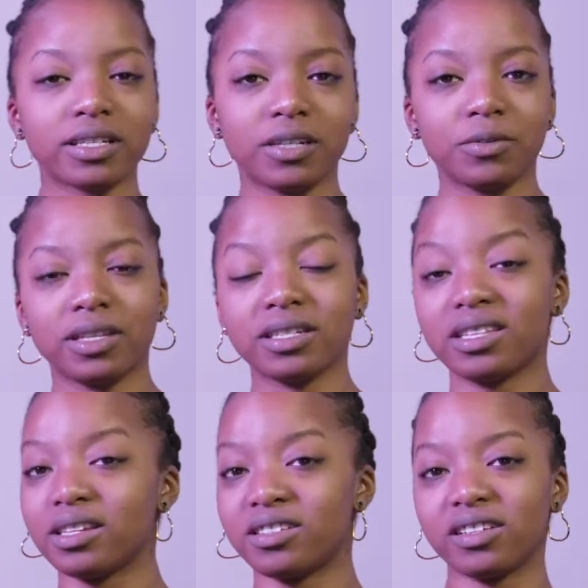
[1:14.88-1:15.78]
see what these
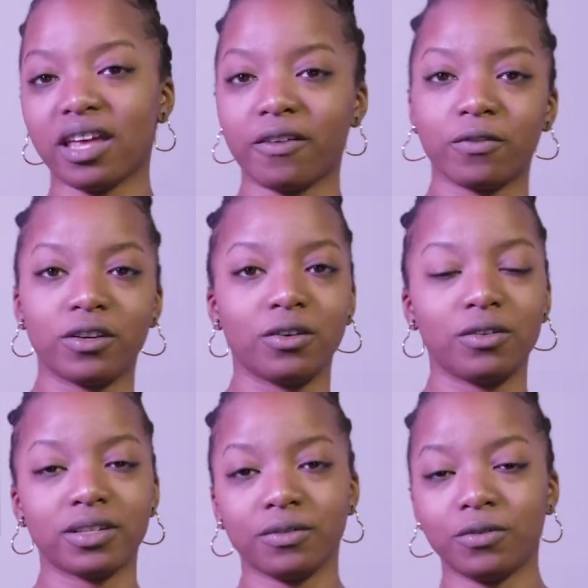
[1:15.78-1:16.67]
things look like for you
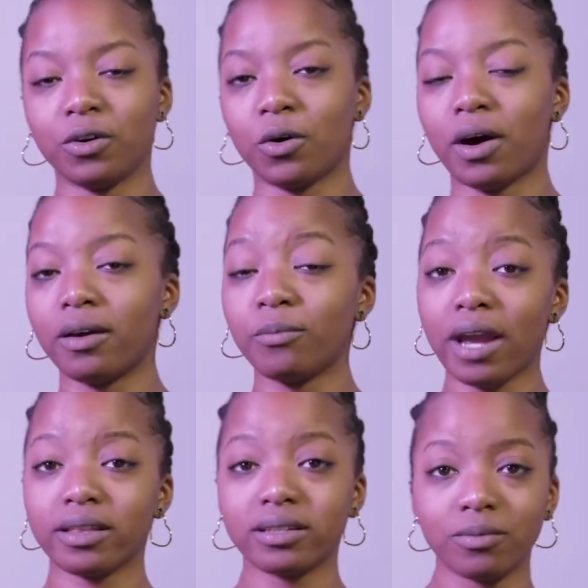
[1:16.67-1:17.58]
is if you go out and
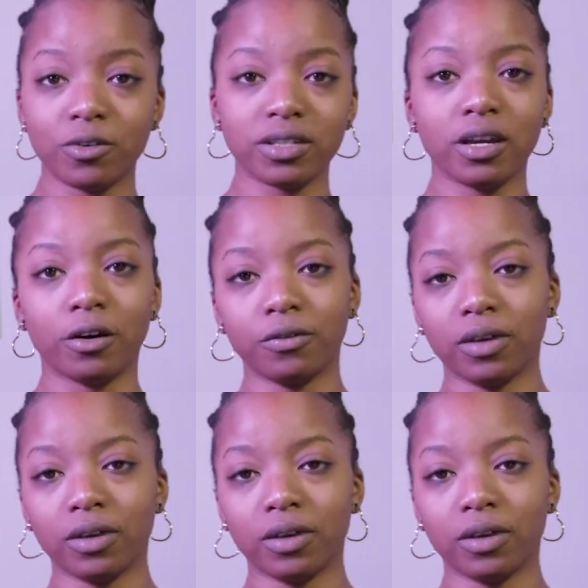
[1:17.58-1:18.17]
practice them yourself